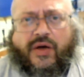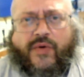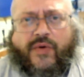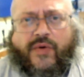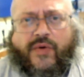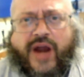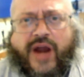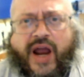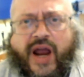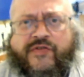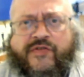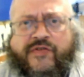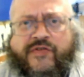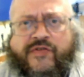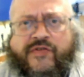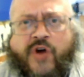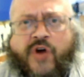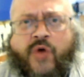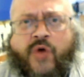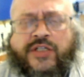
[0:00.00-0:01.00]
We have
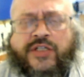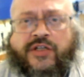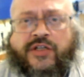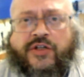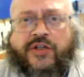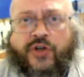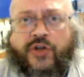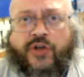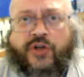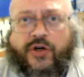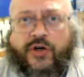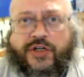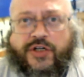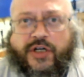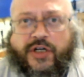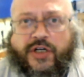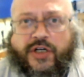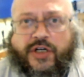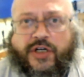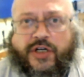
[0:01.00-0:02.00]
no Winston
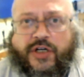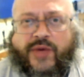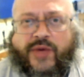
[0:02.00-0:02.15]
Churchills.